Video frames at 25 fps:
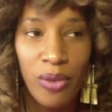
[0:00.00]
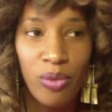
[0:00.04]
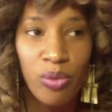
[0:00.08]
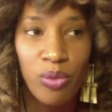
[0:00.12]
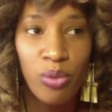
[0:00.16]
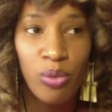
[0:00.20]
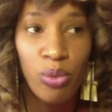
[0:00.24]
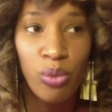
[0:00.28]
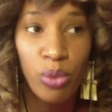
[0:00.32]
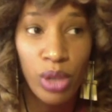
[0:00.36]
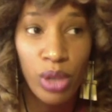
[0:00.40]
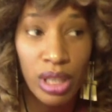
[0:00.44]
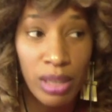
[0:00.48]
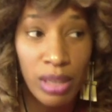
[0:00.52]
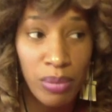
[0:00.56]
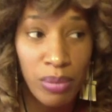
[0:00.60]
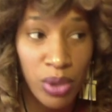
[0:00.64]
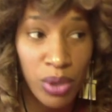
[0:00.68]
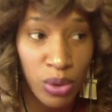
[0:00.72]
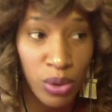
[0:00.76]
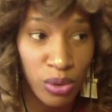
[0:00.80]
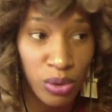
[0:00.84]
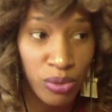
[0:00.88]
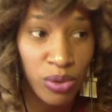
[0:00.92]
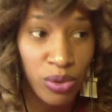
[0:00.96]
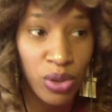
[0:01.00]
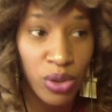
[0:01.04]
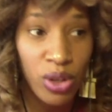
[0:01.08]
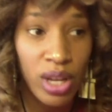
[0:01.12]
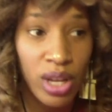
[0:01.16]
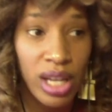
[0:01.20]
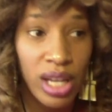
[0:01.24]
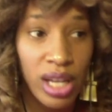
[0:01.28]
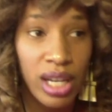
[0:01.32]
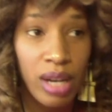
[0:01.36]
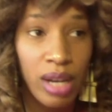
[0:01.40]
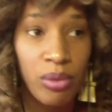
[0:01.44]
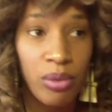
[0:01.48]
really beautiful,
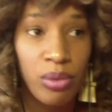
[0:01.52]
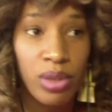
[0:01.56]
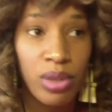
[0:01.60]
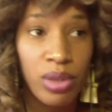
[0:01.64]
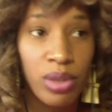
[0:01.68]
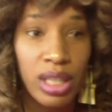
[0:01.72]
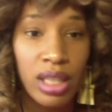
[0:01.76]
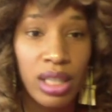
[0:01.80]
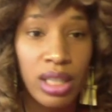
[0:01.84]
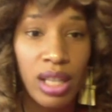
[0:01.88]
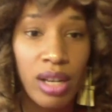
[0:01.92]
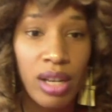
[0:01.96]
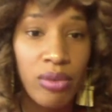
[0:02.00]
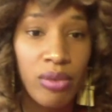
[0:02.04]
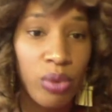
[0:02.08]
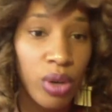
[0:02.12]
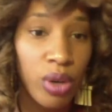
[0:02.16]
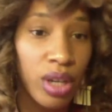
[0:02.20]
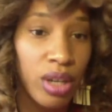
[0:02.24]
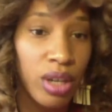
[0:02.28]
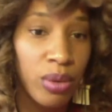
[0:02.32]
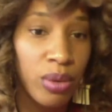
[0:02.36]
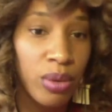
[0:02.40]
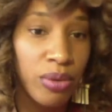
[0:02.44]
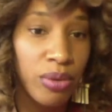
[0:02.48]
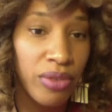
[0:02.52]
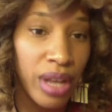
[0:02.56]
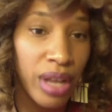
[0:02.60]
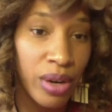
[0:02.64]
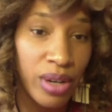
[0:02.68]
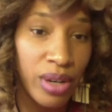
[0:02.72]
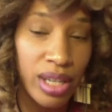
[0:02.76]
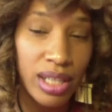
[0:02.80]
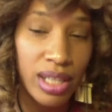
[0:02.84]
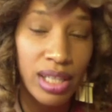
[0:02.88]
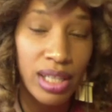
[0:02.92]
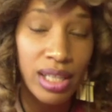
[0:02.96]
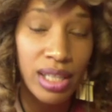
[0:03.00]
and I really love working with flower
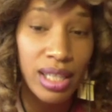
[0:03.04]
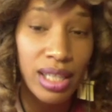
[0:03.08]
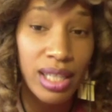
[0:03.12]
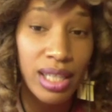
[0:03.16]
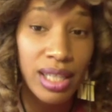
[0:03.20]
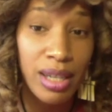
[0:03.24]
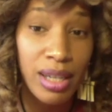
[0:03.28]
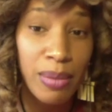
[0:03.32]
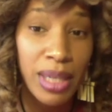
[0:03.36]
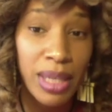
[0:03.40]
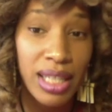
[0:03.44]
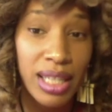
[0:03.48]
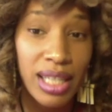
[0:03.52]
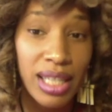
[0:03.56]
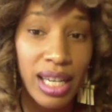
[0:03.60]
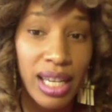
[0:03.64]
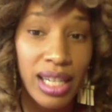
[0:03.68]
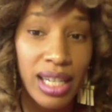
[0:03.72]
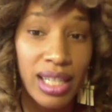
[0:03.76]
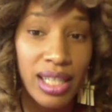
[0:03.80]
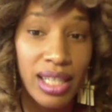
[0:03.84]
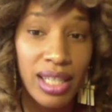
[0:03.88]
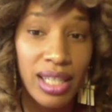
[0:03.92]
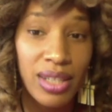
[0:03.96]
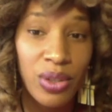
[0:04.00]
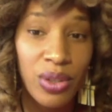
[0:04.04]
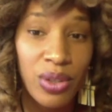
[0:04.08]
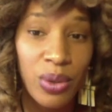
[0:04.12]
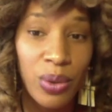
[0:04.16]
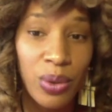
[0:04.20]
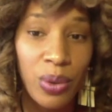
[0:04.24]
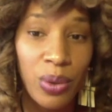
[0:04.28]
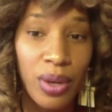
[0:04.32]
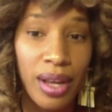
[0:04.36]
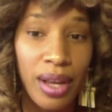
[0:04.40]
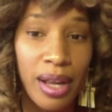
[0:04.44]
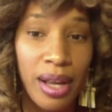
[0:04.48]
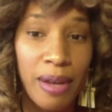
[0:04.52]
essences, and I'm excited
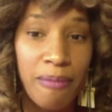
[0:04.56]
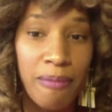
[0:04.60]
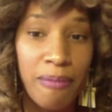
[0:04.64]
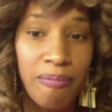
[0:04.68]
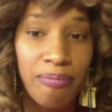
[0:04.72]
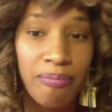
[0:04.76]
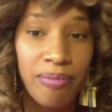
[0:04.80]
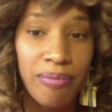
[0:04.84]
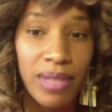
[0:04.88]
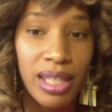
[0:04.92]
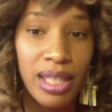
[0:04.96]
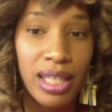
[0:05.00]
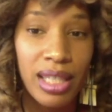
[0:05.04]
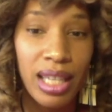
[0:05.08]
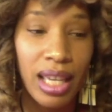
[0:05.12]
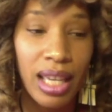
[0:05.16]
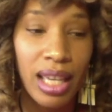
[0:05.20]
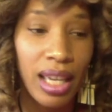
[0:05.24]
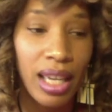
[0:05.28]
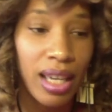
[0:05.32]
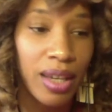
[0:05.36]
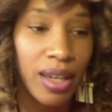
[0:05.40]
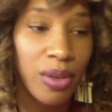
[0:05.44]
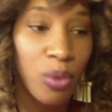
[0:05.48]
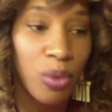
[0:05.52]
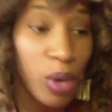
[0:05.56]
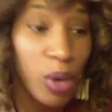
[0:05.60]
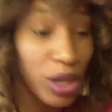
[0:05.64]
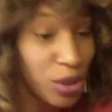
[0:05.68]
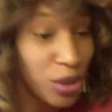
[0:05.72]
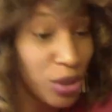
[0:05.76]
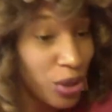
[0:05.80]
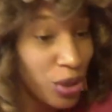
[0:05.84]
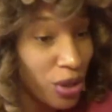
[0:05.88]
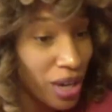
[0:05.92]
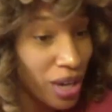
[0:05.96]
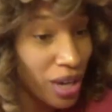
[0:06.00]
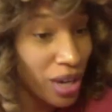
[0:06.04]
to see what you
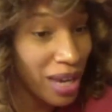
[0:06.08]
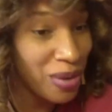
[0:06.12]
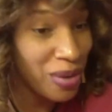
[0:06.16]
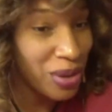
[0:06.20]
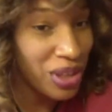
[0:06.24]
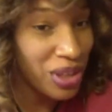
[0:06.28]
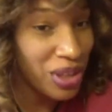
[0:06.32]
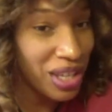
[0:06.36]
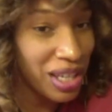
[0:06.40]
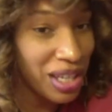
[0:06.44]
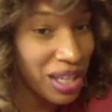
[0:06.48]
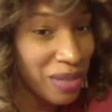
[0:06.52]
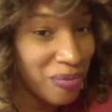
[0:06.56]
create with it.